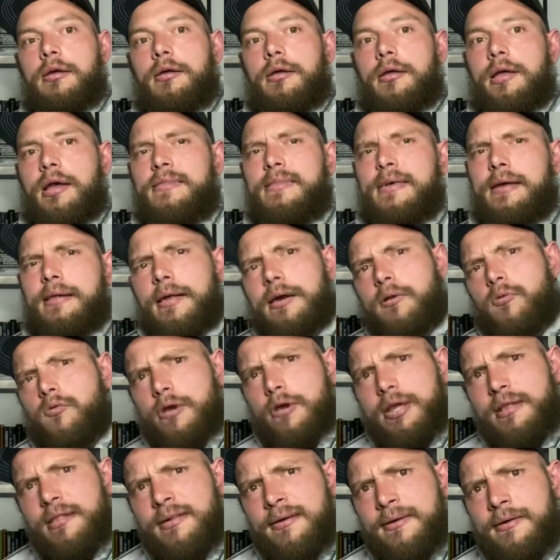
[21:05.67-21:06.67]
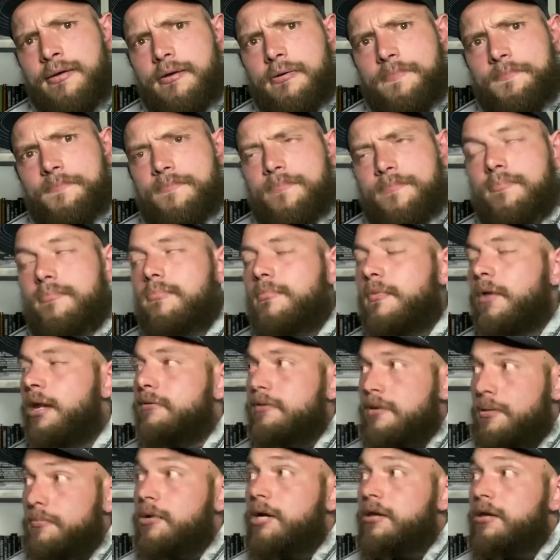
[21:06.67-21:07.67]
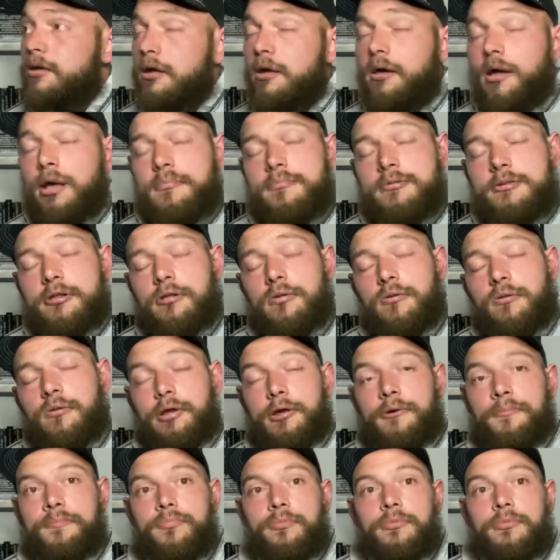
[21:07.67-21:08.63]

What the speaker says: And they're like, really? And I'm like, yeah, absolutely.